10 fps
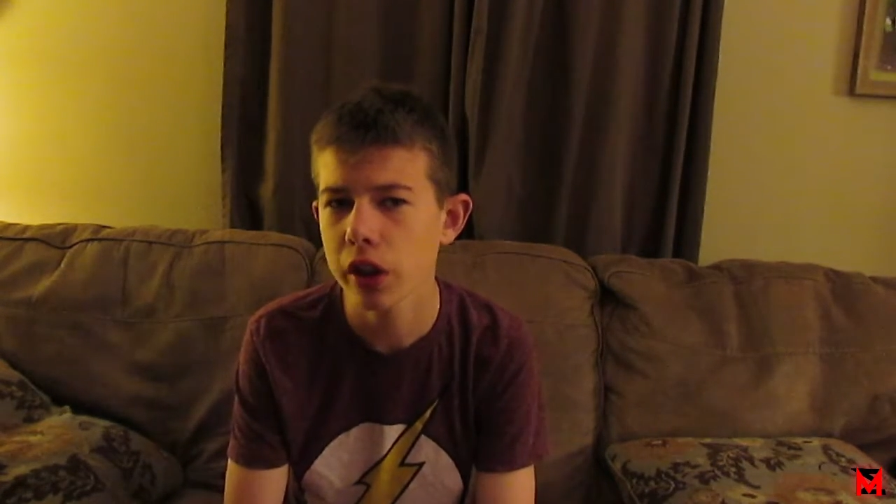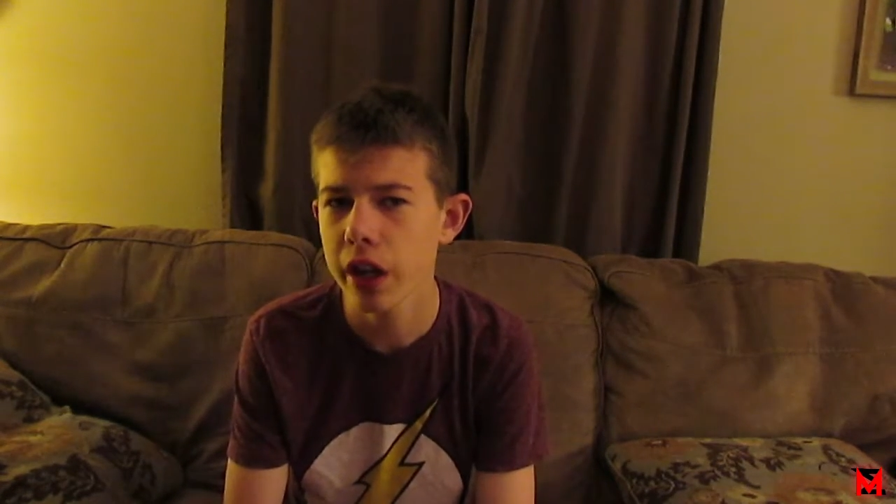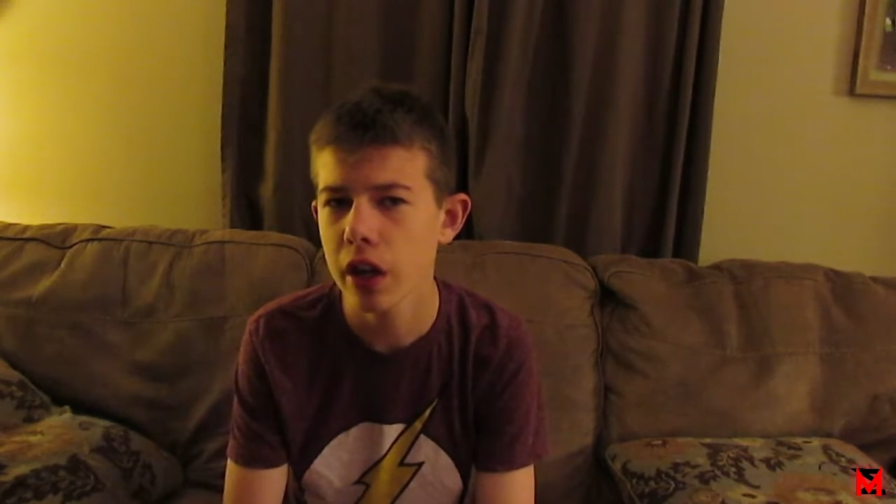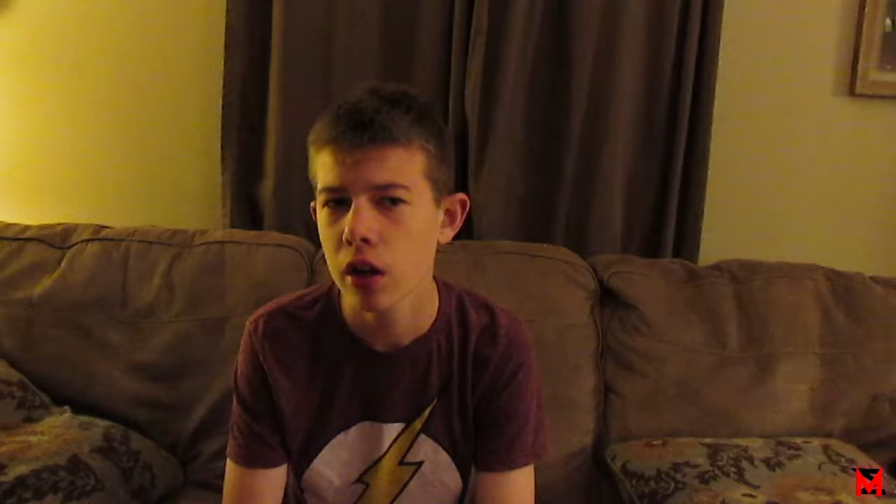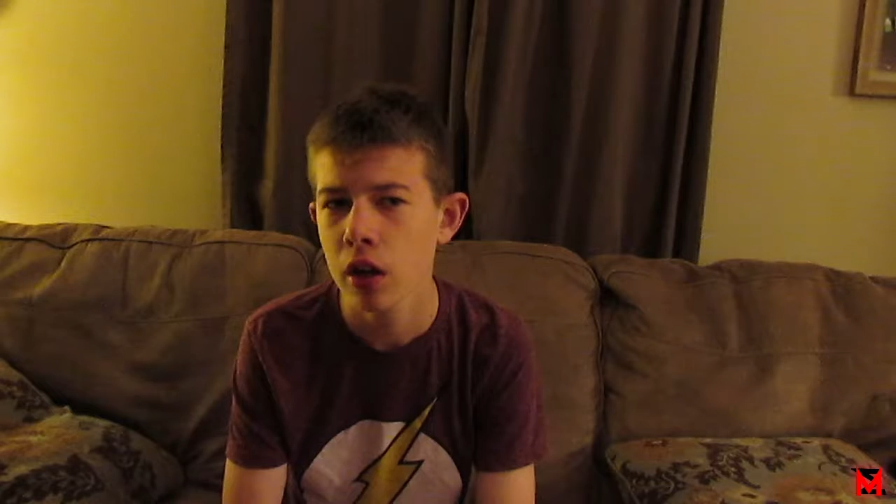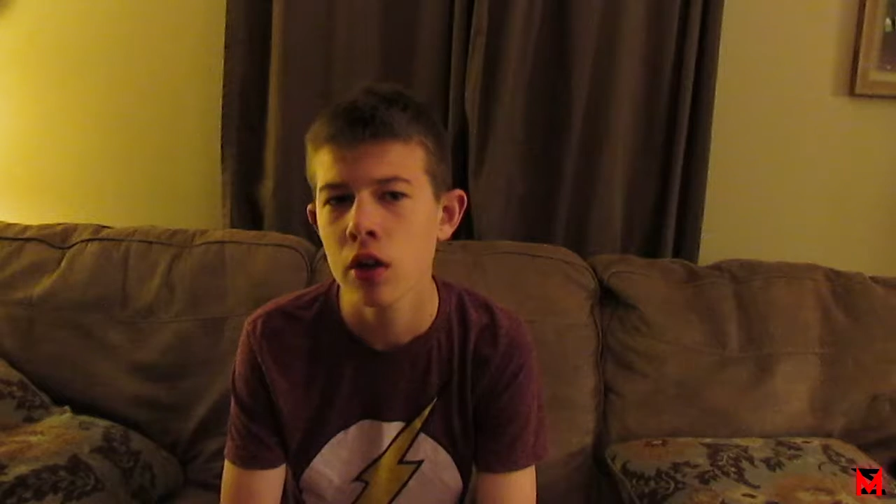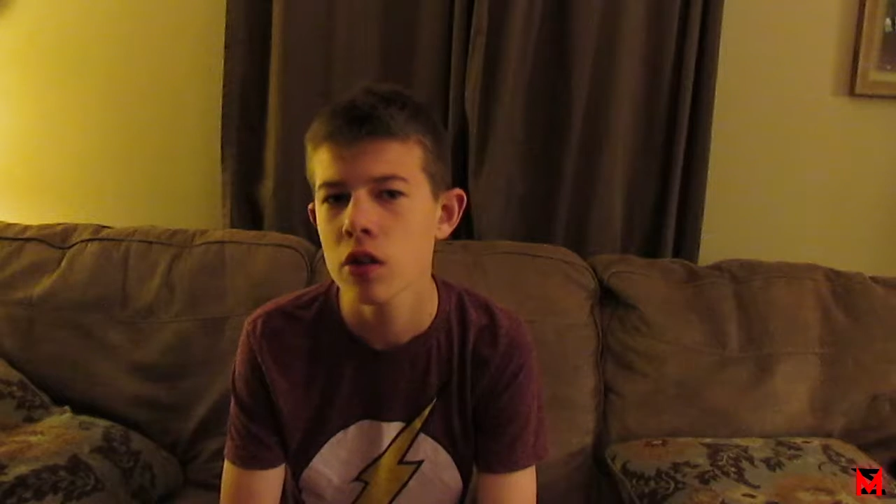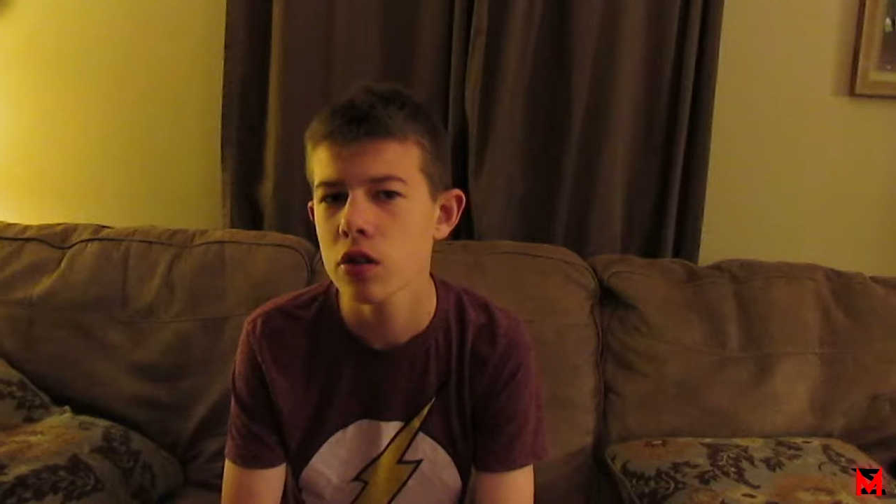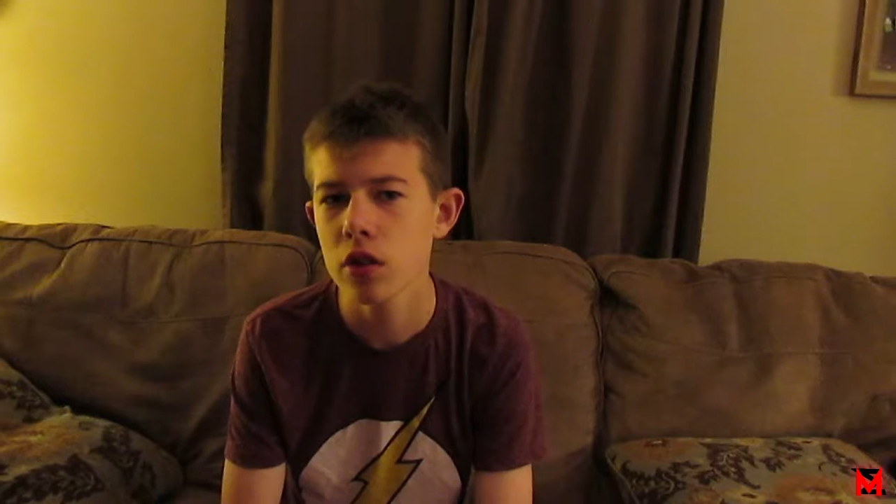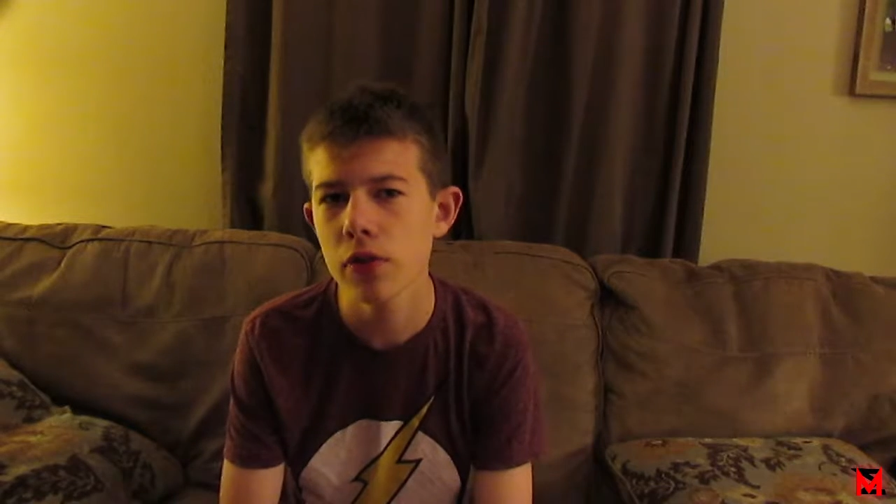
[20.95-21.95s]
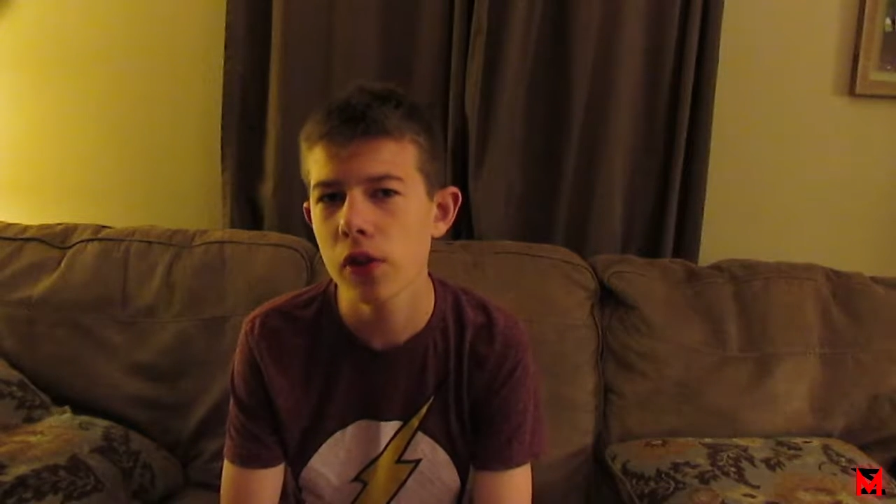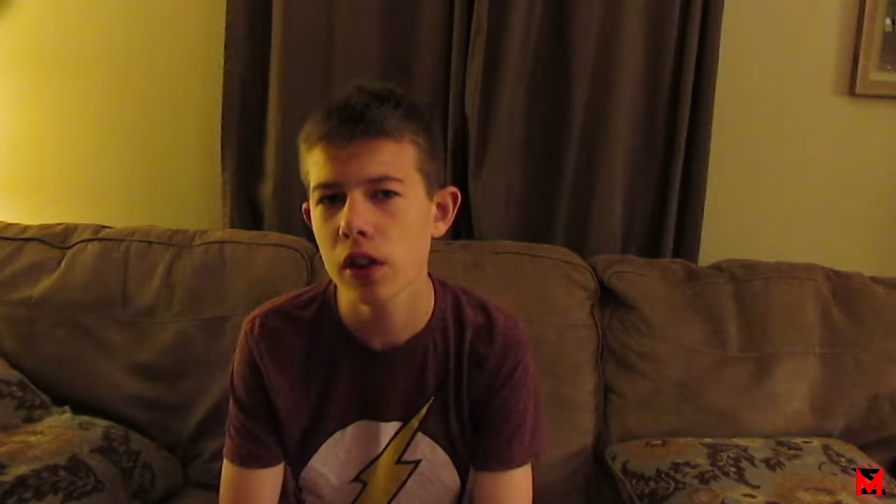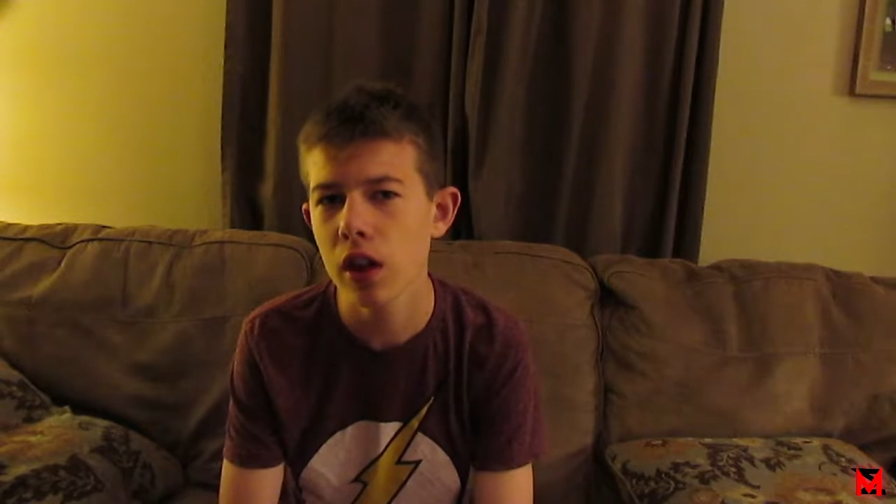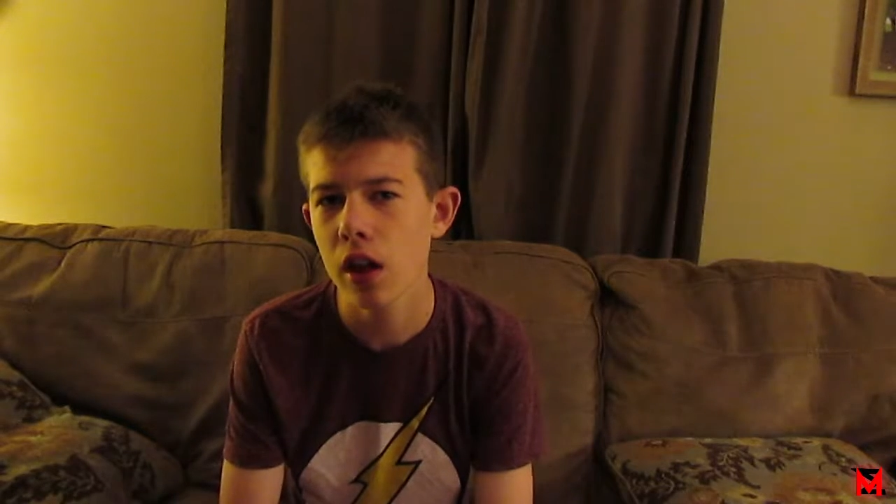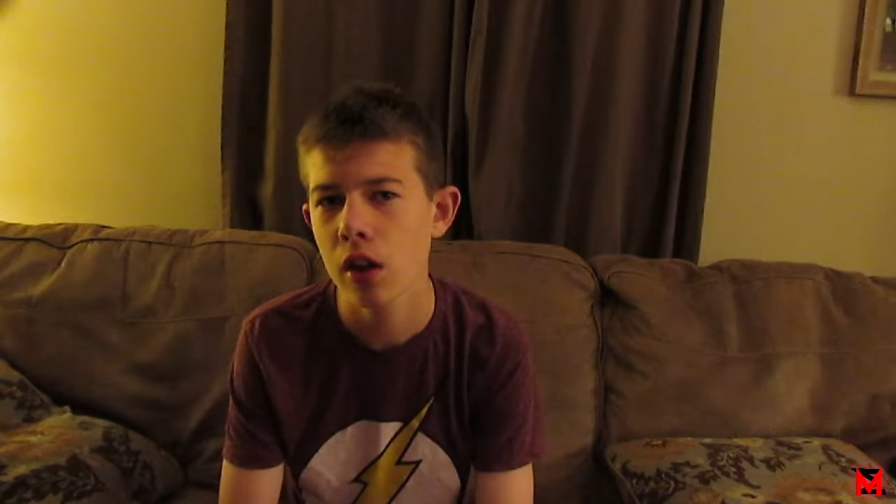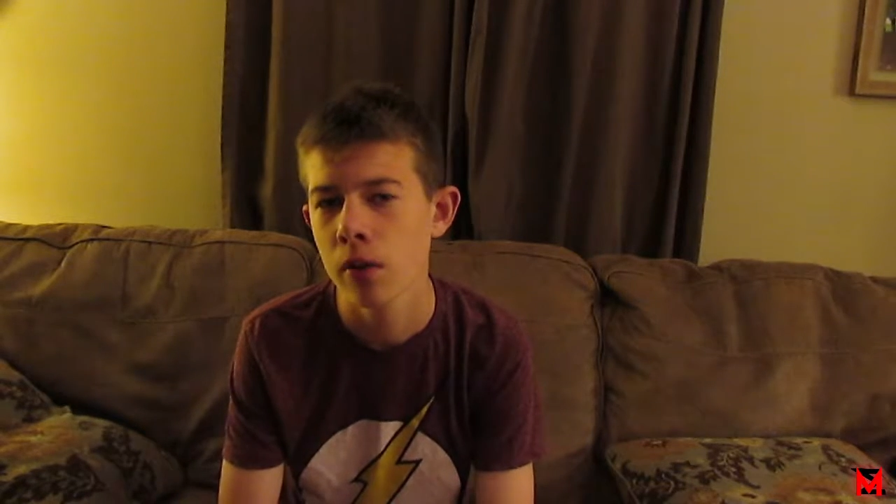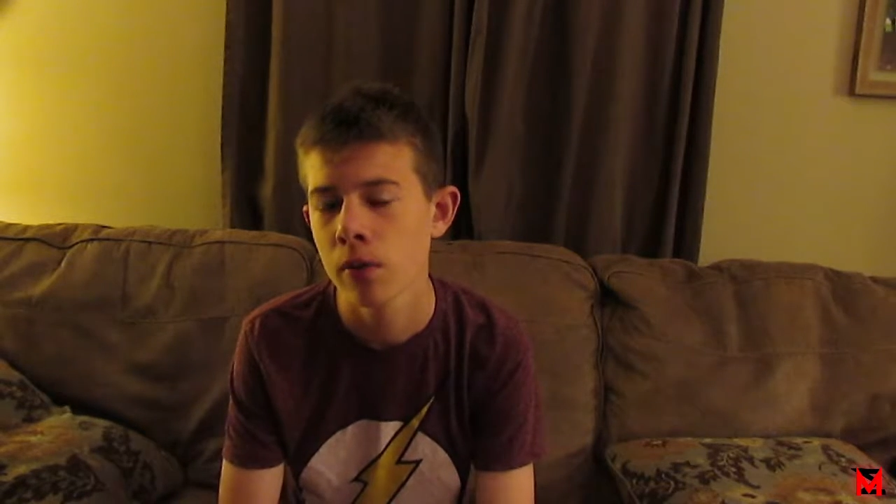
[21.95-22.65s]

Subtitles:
again? Stuff like that.